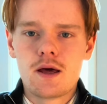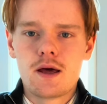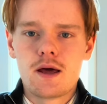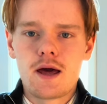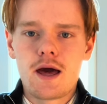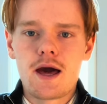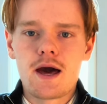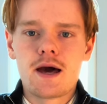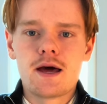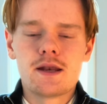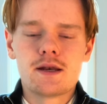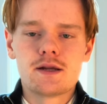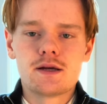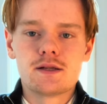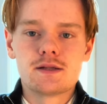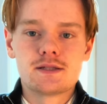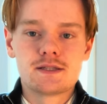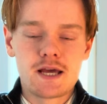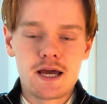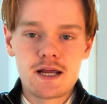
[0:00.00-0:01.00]
And
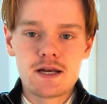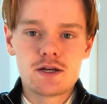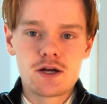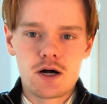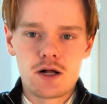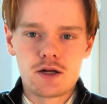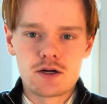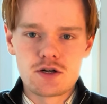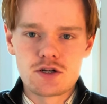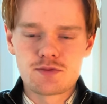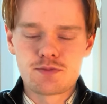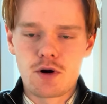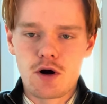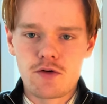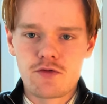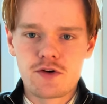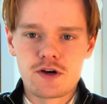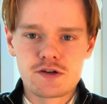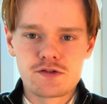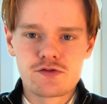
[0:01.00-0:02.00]
$10
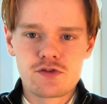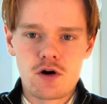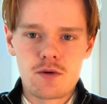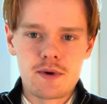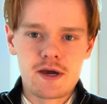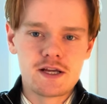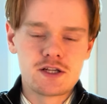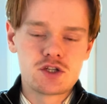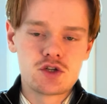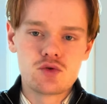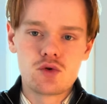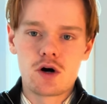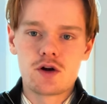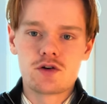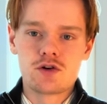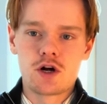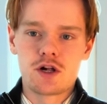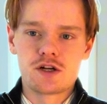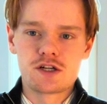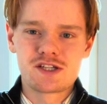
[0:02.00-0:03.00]
profit from a
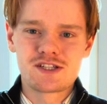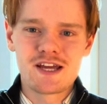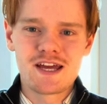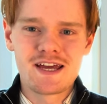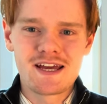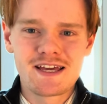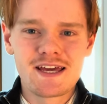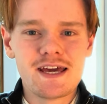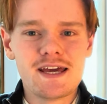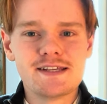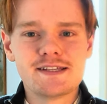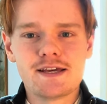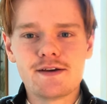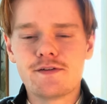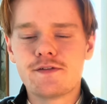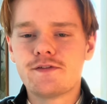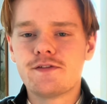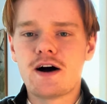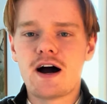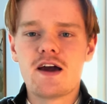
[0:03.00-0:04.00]
$200 stake is a
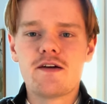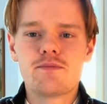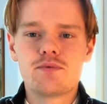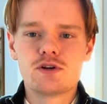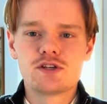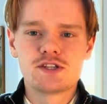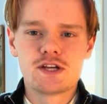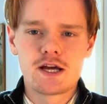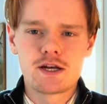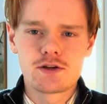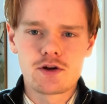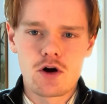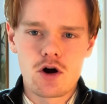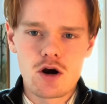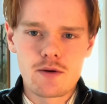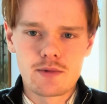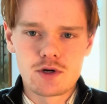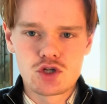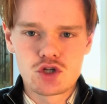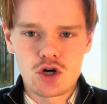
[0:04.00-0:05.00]
5%
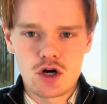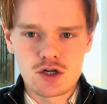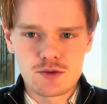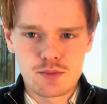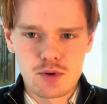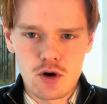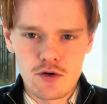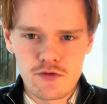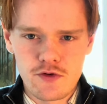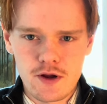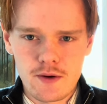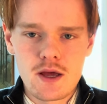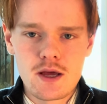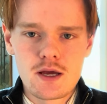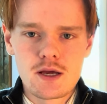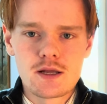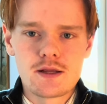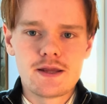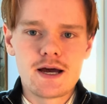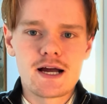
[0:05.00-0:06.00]
arbitrage profit.
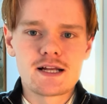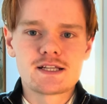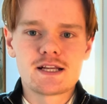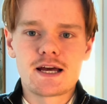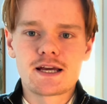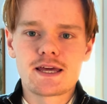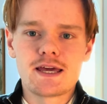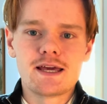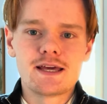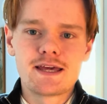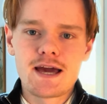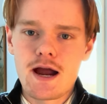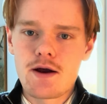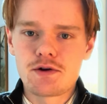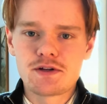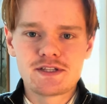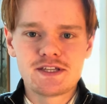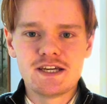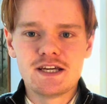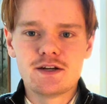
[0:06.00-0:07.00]
That's like a
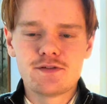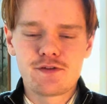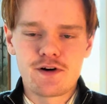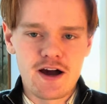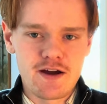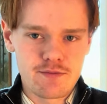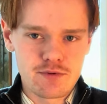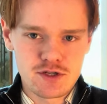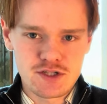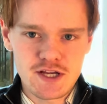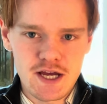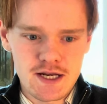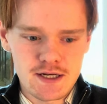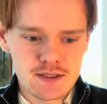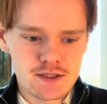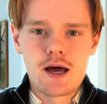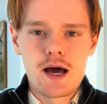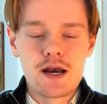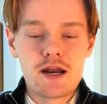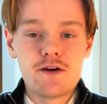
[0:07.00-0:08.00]
guaranteed
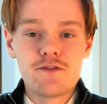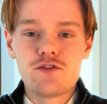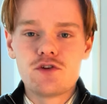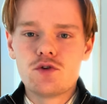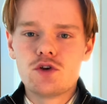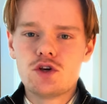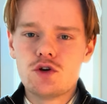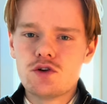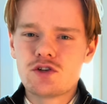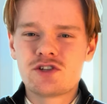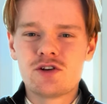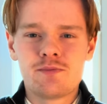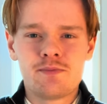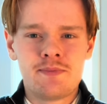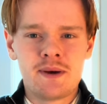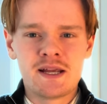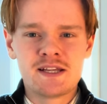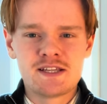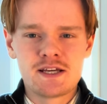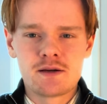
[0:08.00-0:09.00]
5%. And if you're used to
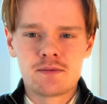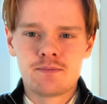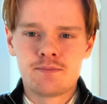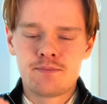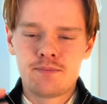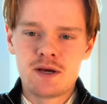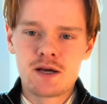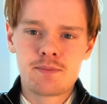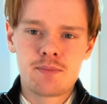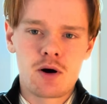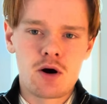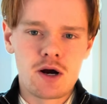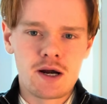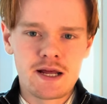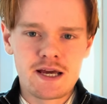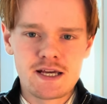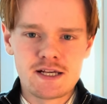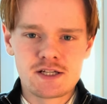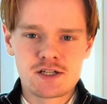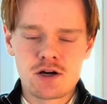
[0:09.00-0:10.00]
betting big
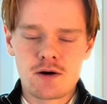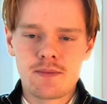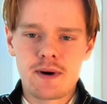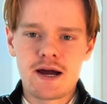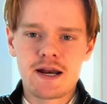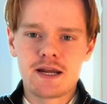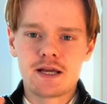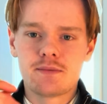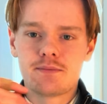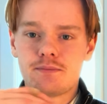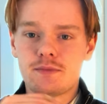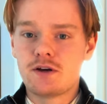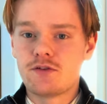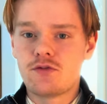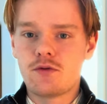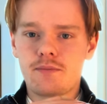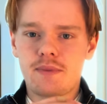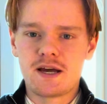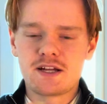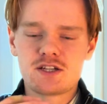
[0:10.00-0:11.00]
parlays, combining
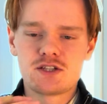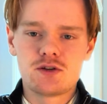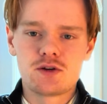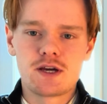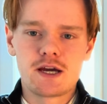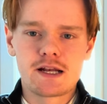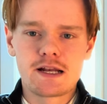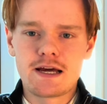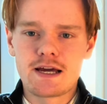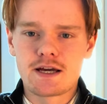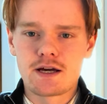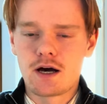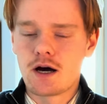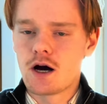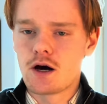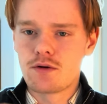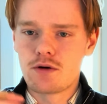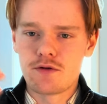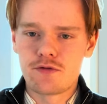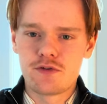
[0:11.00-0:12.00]
different bets to get like
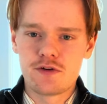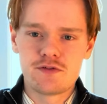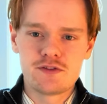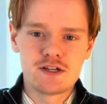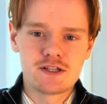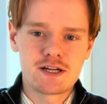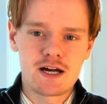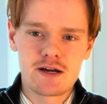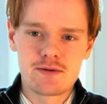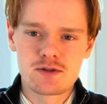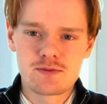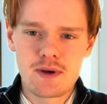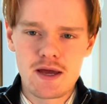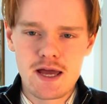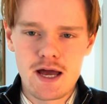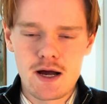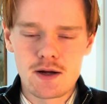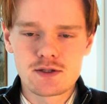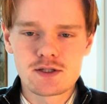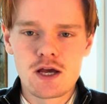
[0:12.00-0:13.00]
150 times
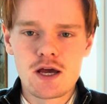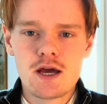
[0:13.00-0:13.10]
payout,